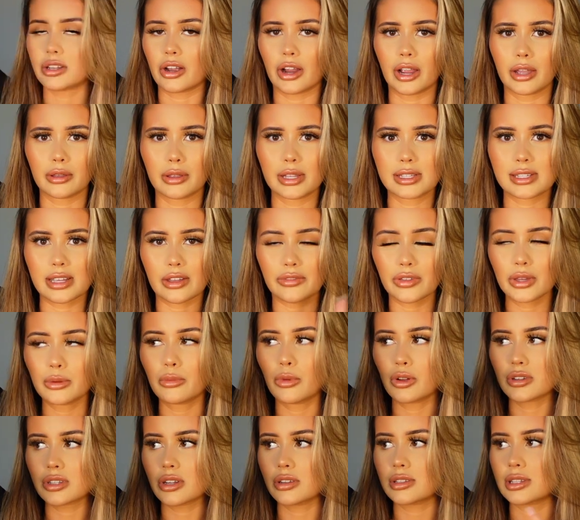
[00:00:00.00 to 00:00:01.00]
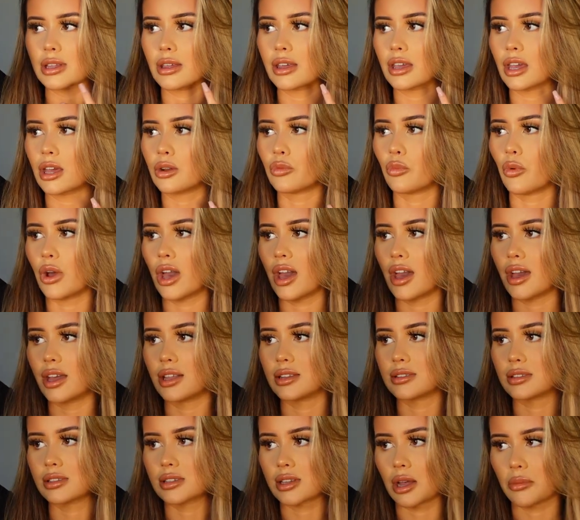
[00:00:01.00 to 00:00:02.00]
Sorry, it's definitely more so something I'd wear
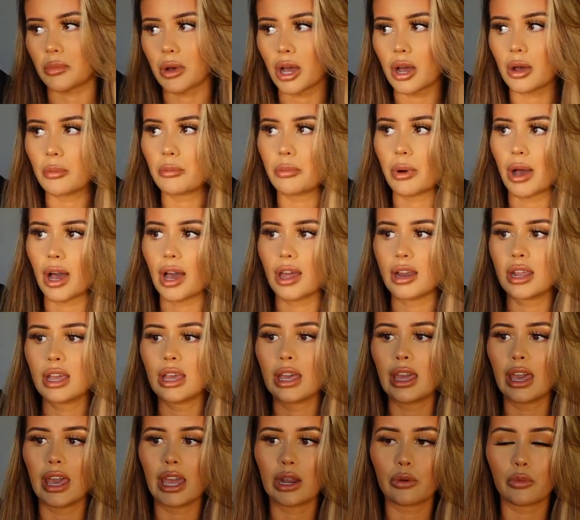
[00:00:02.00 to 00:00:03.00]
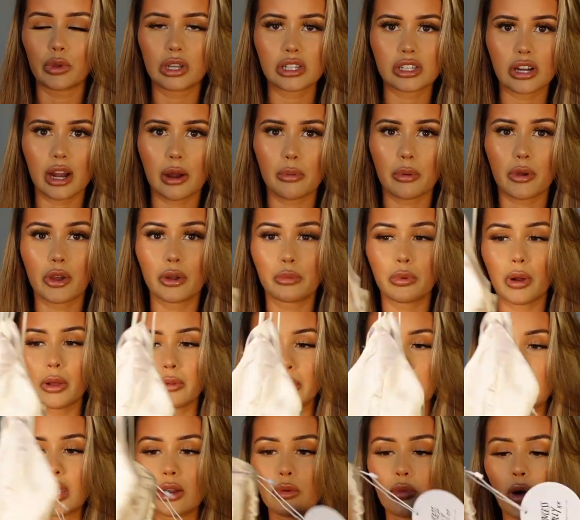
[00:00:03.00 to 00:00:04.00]
in summer, but in winter I could
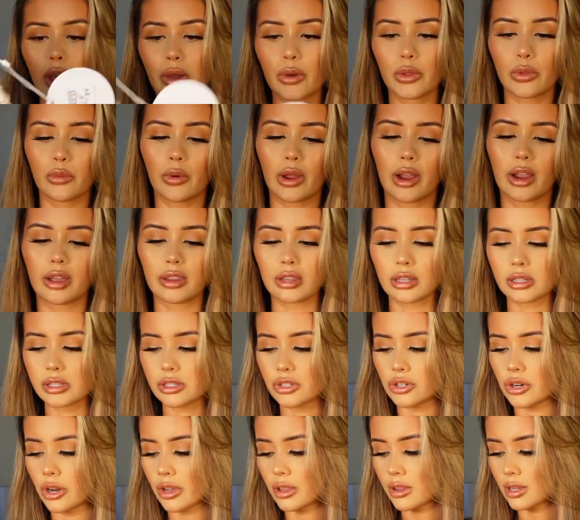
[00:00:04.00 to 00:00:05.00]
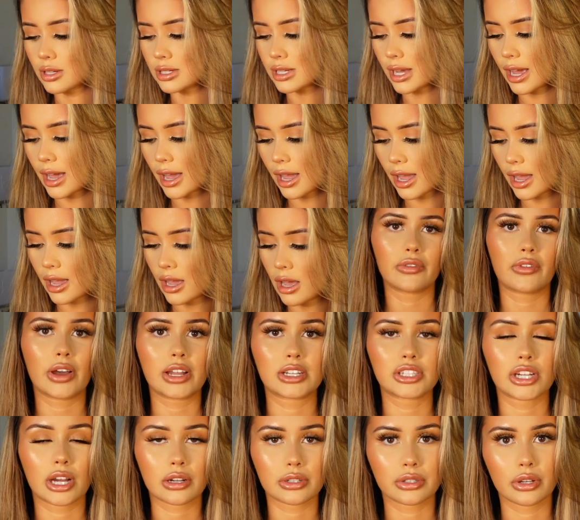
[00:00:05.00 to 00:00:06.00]
probably get away with wearing this during the day if I
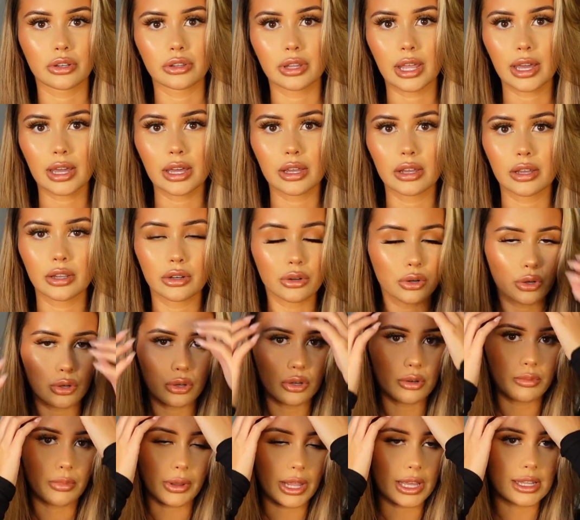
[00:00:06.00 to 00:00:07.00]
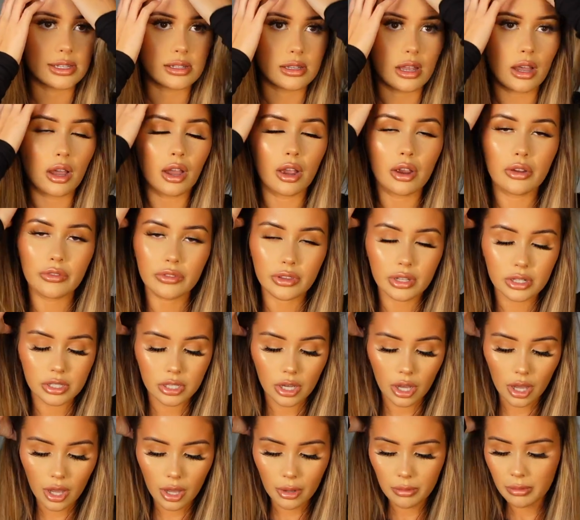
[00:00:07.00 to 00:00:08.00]
chucked on like a nude blazer over the
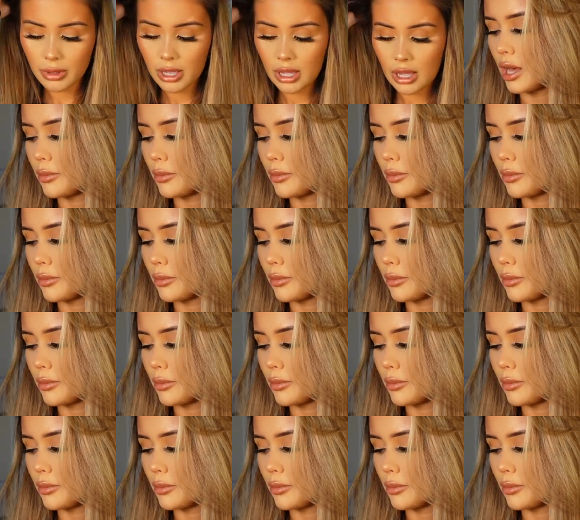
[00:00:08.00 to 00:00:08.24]
top.